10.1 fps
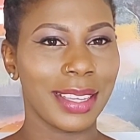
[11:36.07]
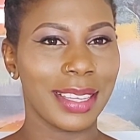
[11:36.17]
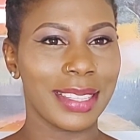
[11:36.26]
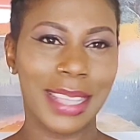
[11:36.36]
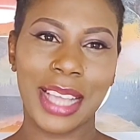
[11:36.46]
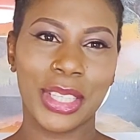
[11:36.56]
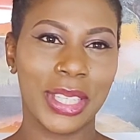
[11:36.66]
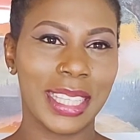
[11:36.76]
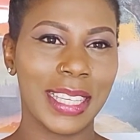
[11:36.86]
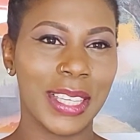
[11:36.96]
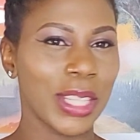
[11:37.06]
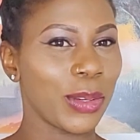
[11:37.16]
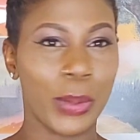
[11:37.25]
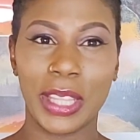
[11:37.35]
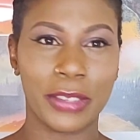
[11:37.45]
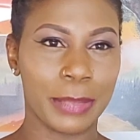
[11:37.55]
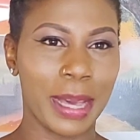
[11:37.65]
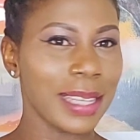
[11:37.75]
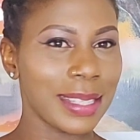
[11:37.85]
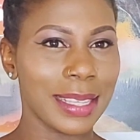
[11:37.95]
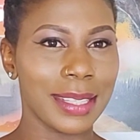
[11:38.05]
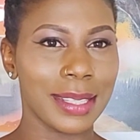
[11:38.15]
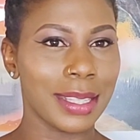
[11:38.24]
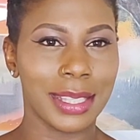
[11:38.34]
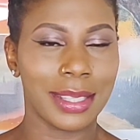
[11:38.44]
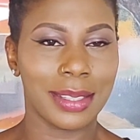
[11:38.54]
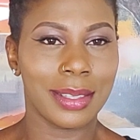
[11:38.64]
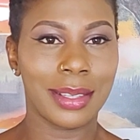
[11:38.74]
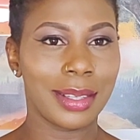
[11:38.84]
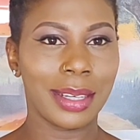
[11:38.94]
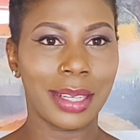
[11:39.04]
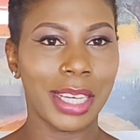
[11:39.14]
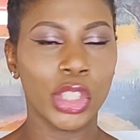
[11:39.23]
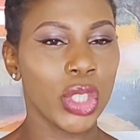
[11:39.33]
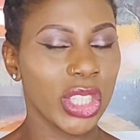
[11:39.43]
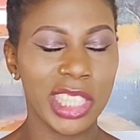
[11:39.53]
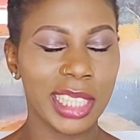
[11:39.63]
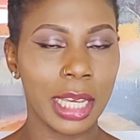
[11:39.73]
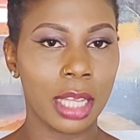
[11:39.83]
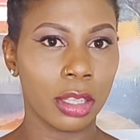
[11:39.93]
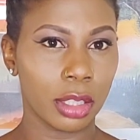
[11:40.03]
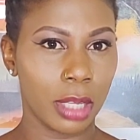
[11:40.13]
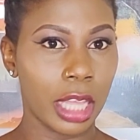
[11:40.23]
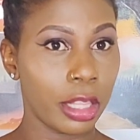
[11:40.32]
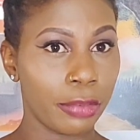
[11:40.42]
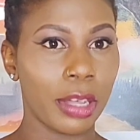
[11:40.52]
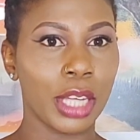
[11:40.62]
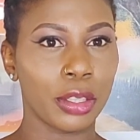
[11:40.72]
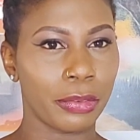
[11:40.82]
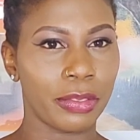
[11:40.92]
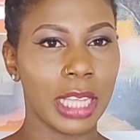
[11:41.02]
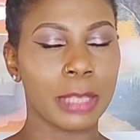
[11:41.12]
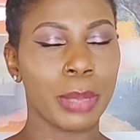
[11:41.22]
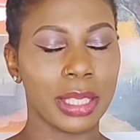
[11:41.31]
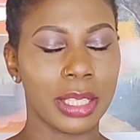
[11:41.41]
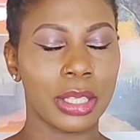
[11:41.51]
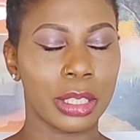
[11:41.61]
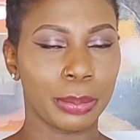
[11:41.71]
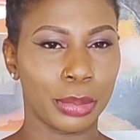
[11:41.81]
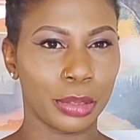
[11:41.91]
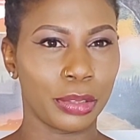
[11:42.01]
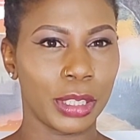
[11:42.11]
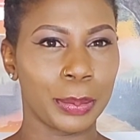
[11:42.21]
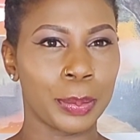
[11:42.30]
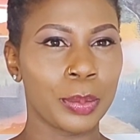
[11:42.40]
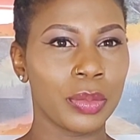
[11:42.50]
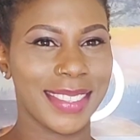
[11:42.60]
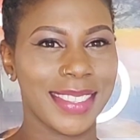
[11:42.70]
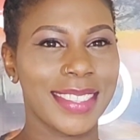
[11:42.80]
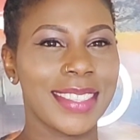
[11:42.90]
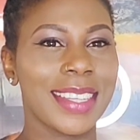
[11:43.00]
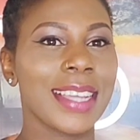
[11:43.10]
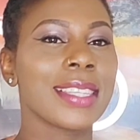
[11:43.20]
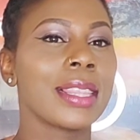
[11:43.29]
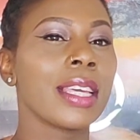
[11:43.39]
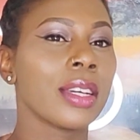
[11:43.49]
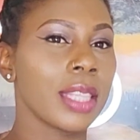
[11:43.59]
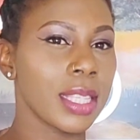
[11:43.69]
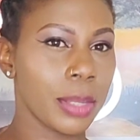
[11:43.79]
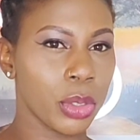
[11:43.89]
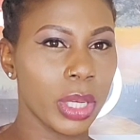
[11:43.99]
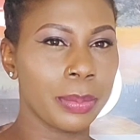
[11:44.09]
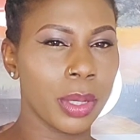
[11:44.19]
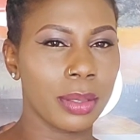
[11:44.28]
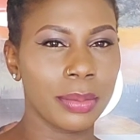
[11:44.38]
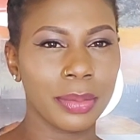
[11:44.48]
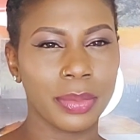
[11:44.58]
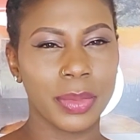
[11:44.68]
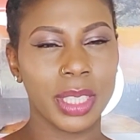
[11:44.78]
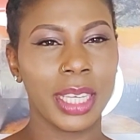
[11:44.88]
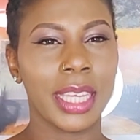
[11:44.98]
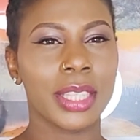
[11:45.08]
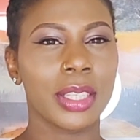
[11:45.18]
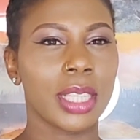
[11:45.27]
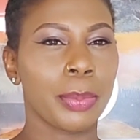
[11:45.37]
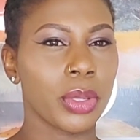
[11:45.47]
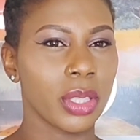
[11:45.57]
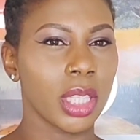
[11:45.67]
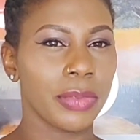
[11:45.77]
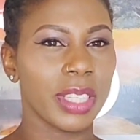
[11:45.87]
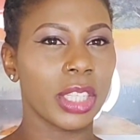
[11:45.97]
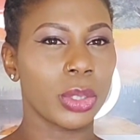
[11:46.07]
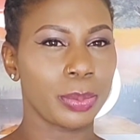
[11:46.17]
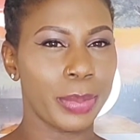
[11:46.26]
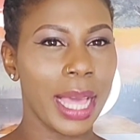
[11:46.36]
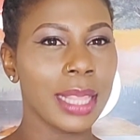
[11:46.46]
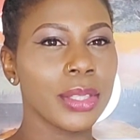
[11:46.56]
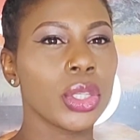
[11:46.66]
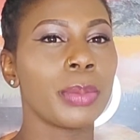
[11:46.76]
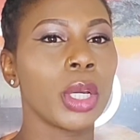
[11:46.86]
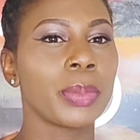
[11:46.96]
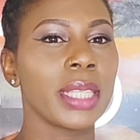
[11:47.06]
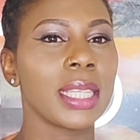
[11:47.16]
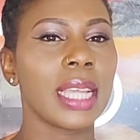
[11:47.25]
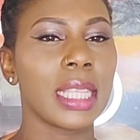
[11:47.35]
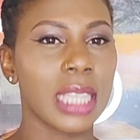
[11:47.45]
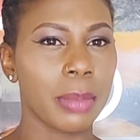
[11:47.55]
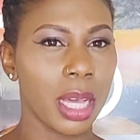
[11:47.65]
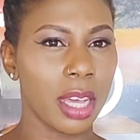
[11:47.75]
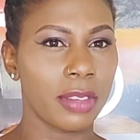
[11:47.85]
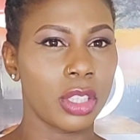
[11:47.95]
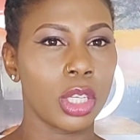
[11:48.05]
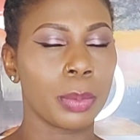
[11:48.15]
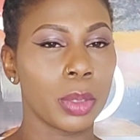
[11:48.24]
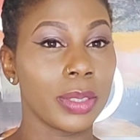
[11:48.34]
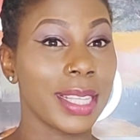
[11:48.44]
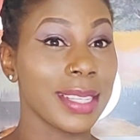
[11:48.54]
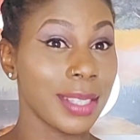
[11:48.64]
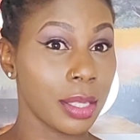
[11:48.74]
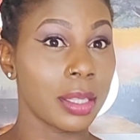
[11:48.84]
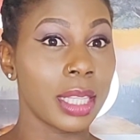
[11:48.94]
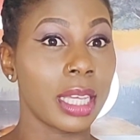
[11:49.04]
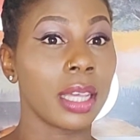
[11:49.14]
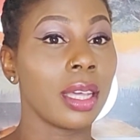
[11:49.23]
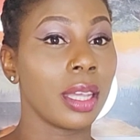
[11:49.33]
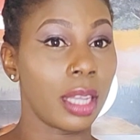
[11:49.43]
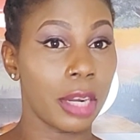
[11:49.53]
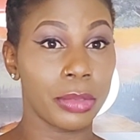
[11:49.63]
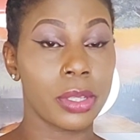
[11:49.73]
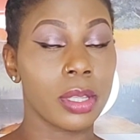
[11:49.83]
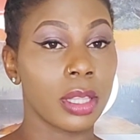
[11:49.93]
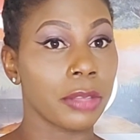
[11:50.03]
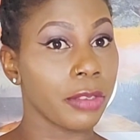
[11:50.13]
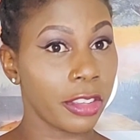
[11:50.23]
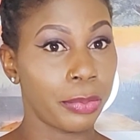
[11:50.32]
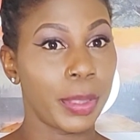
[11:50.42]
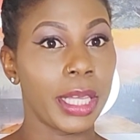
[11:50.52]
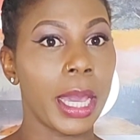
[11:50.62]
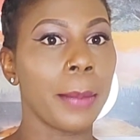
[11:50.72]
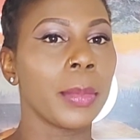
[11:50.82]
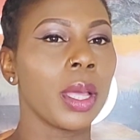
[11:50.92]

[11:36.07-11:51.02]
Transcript: is actually Queen of Spices. I just can't get enough out of that particular perfume. So guys, click on that subscribe button, hit on that post notification bell so you'll be updated anytime I have a new upload. That's Sunday, every Sunday 5 p.m.